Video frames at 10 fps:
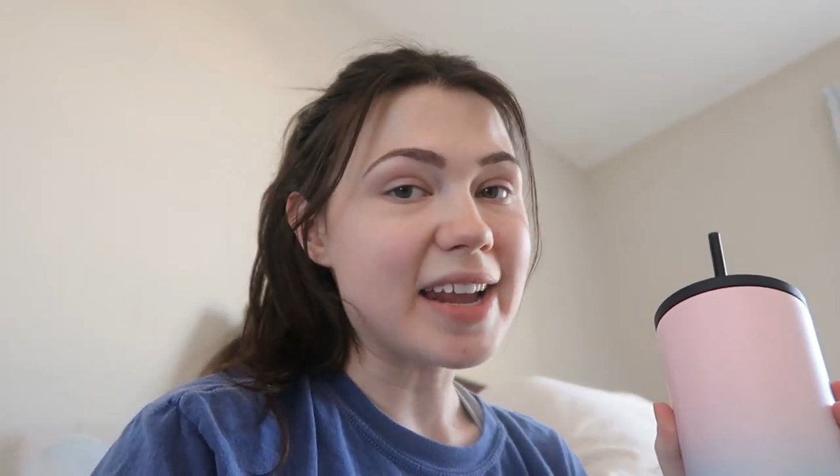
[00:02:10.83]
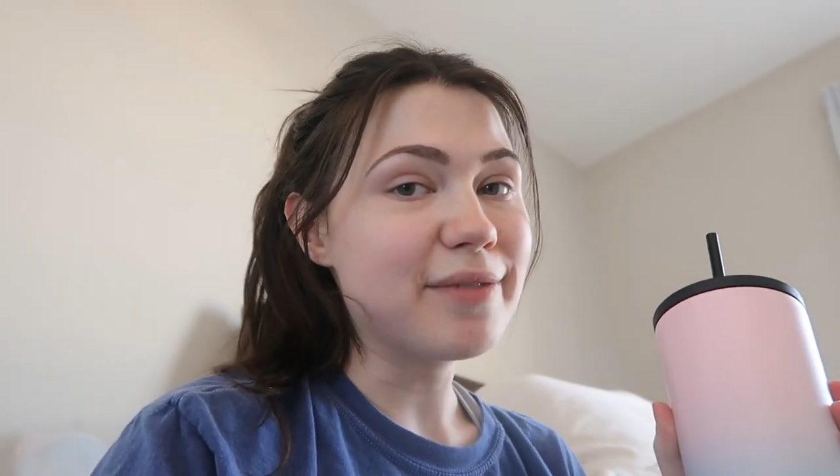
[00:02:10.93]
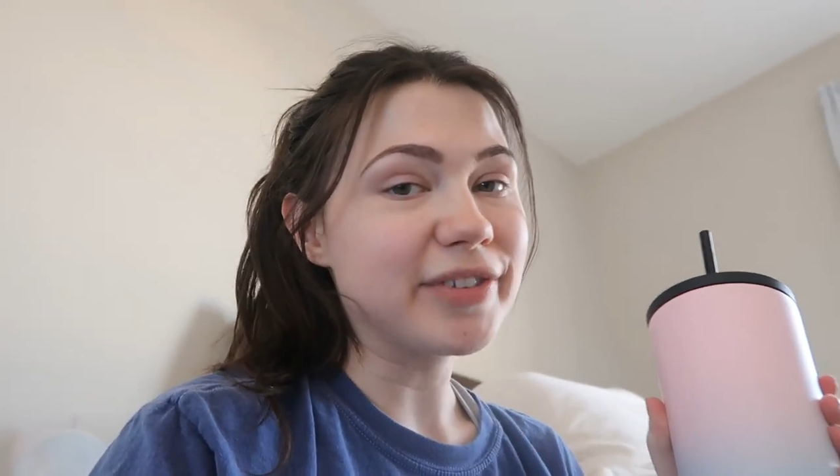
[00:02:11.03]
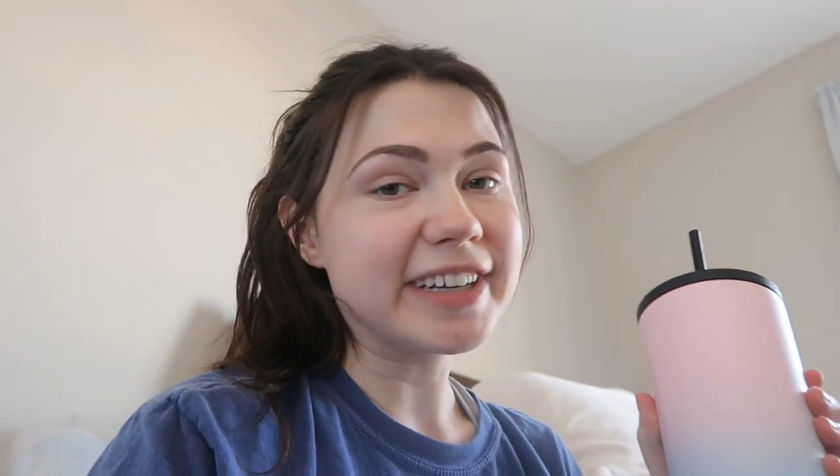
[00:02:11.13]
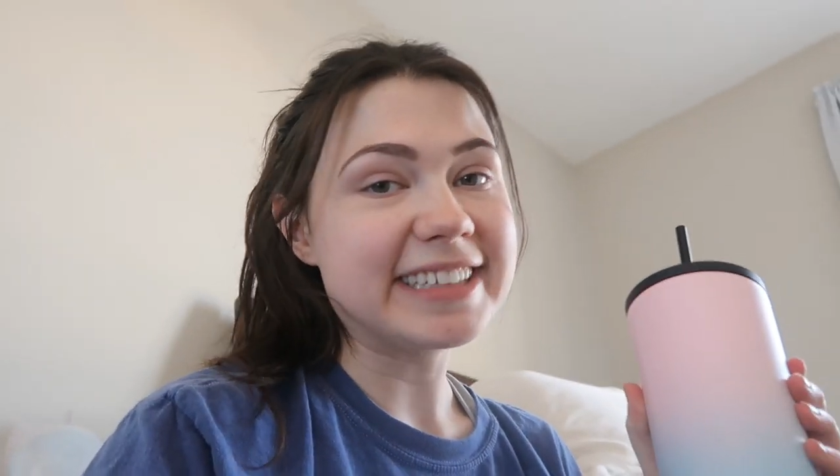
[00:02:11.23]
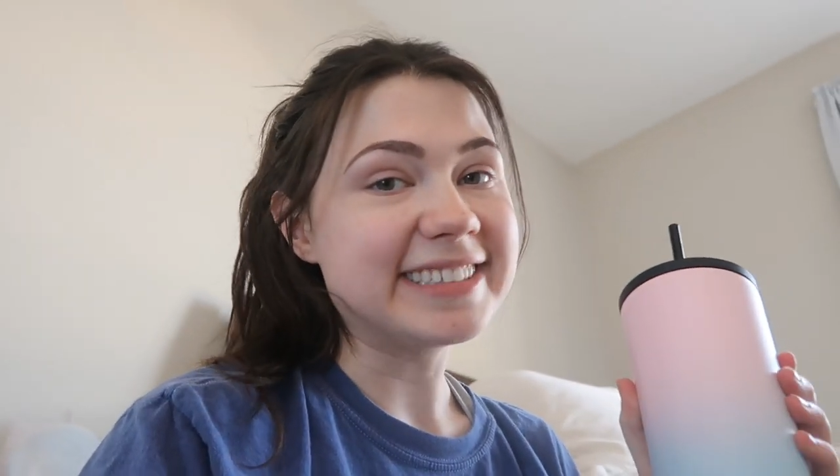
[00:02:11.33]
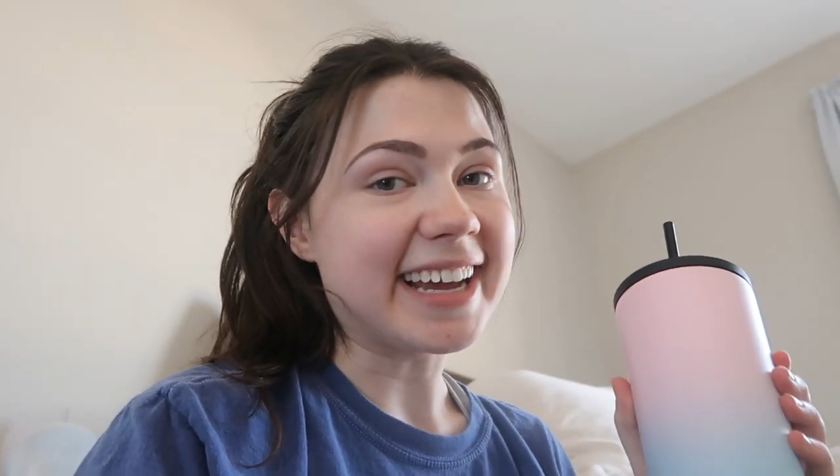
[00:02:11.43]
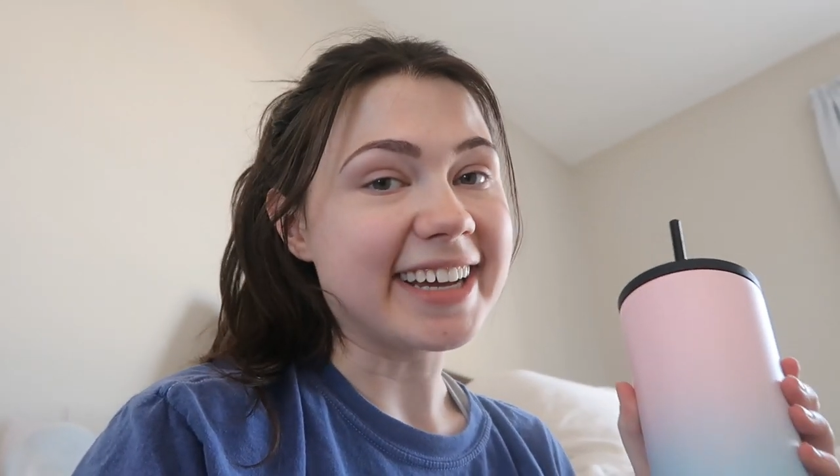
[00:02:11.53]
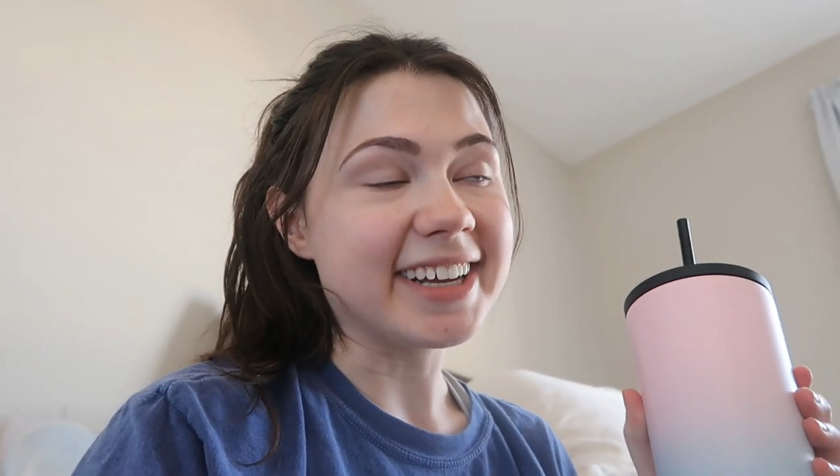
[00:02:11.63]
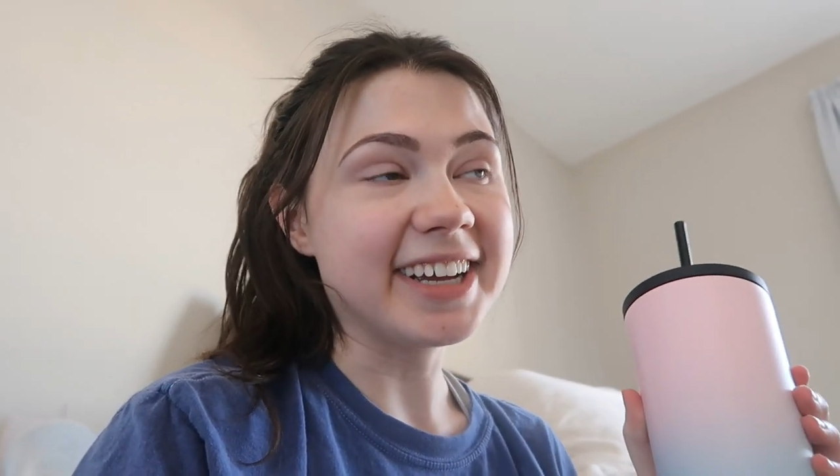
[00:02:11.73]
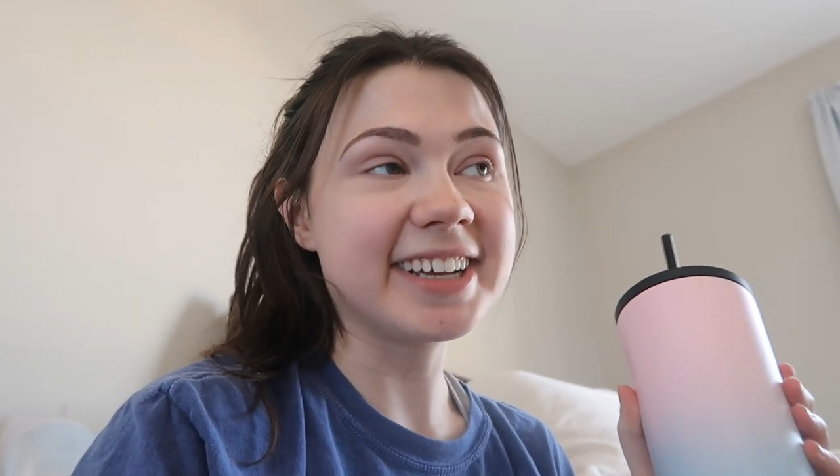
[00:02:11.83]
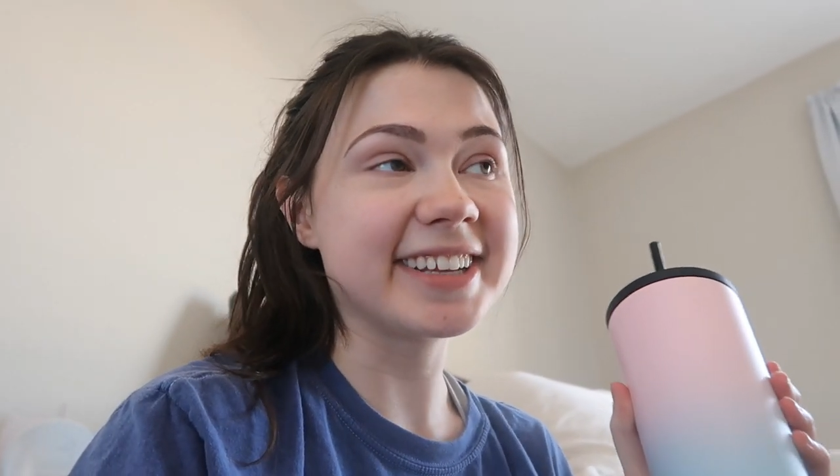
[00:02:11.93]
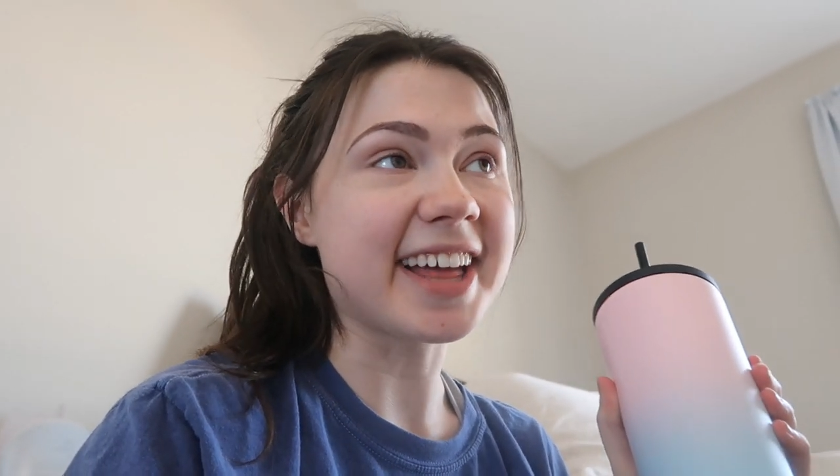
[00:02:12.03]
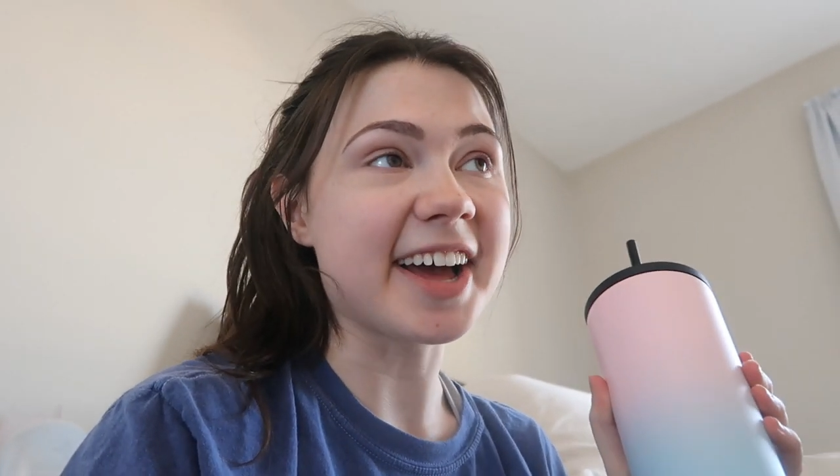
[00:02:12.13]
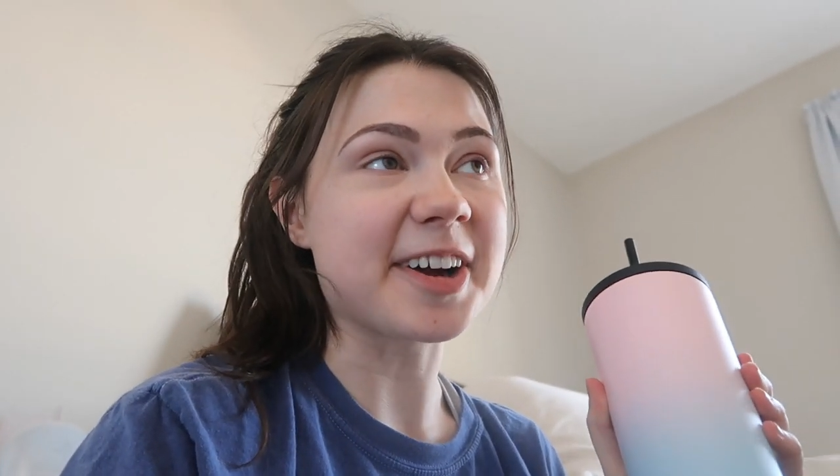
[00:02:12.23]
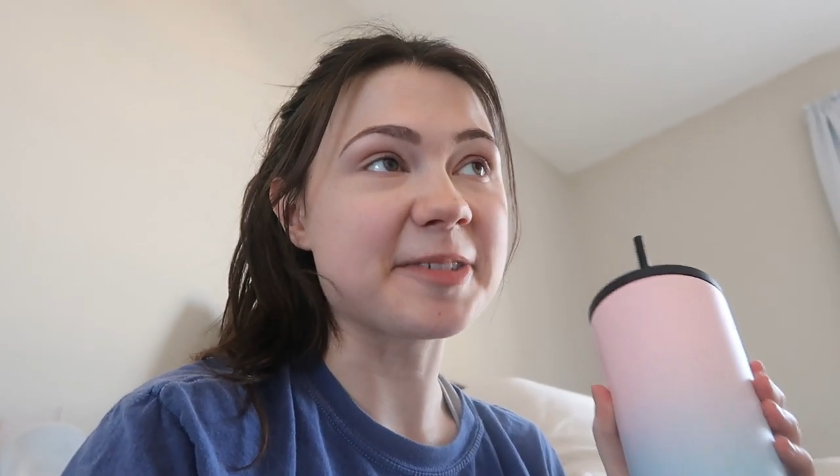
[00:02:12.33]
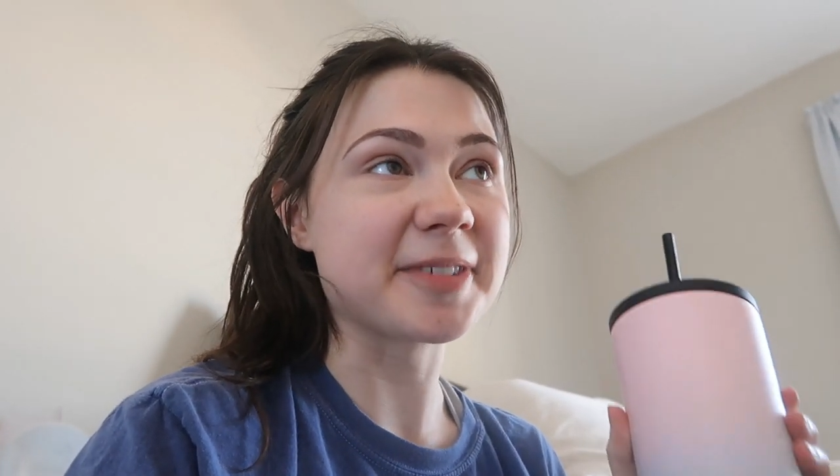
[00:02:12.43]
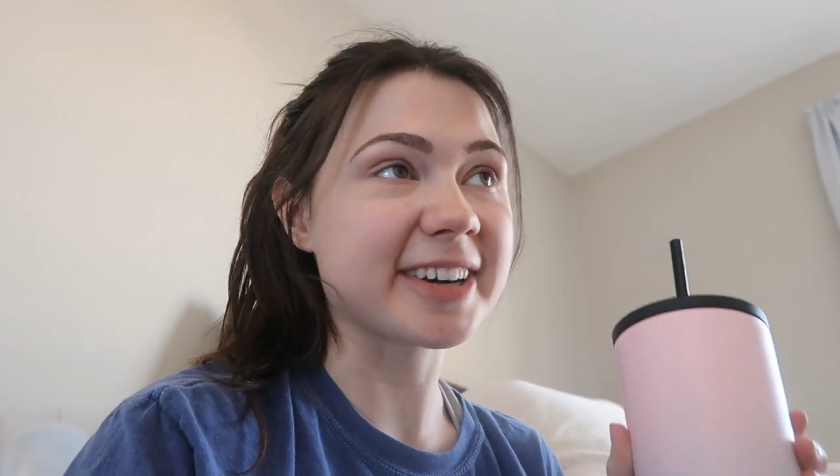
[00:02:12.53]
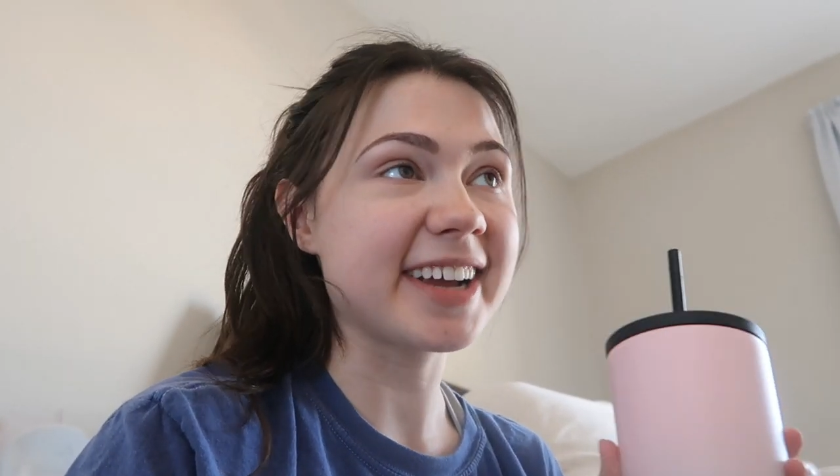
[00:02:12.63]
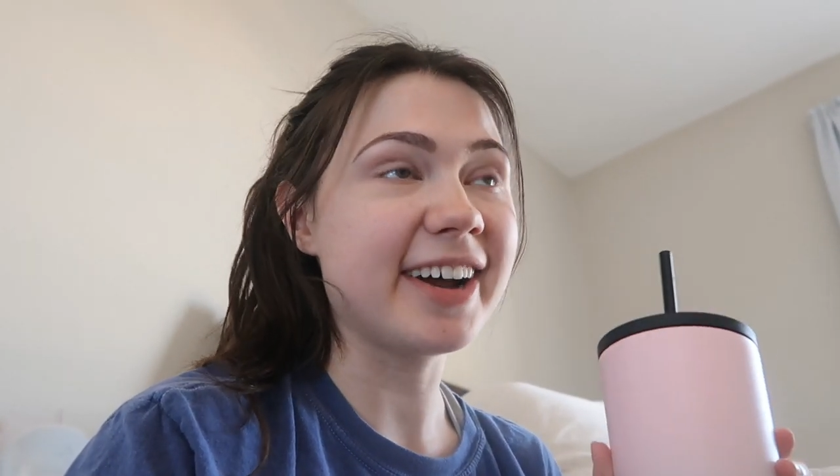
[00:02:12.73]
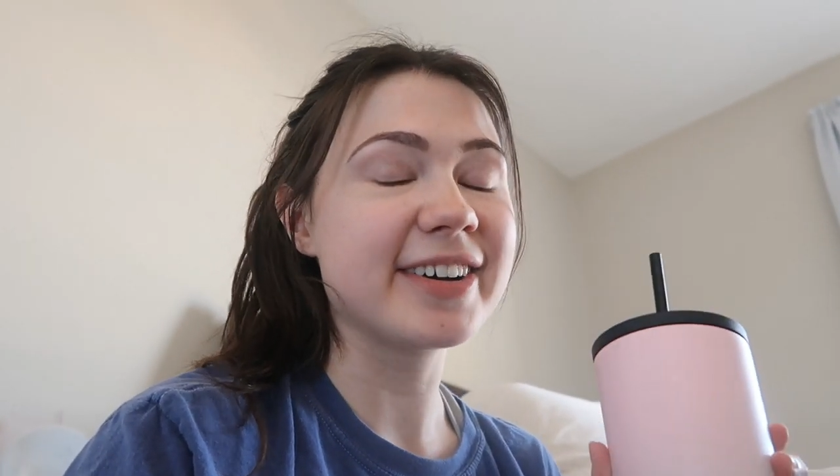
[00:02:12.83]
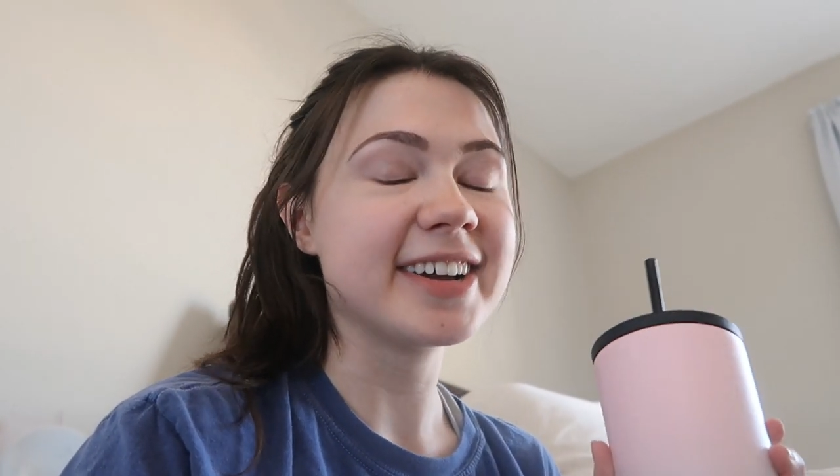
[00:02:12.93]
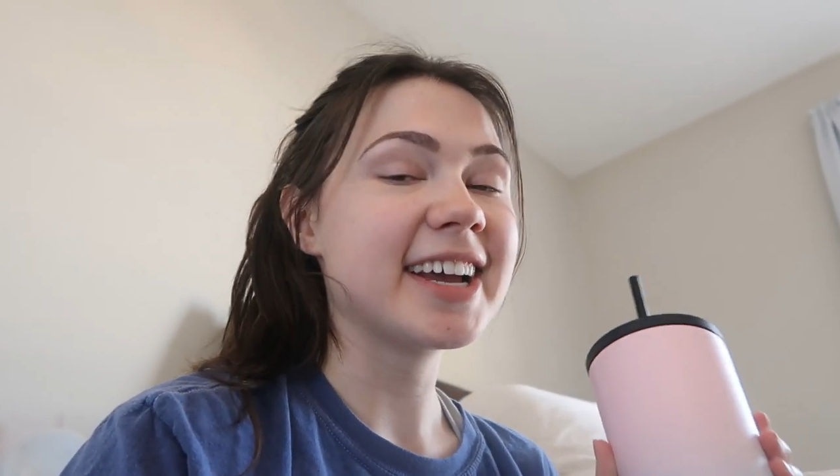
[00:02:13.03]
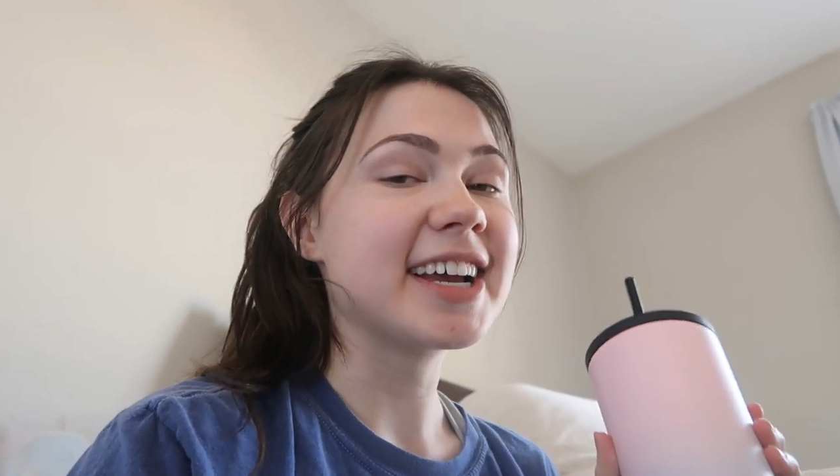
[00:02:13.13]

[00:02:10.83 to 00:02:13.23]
I'm freaking dead. That arm workout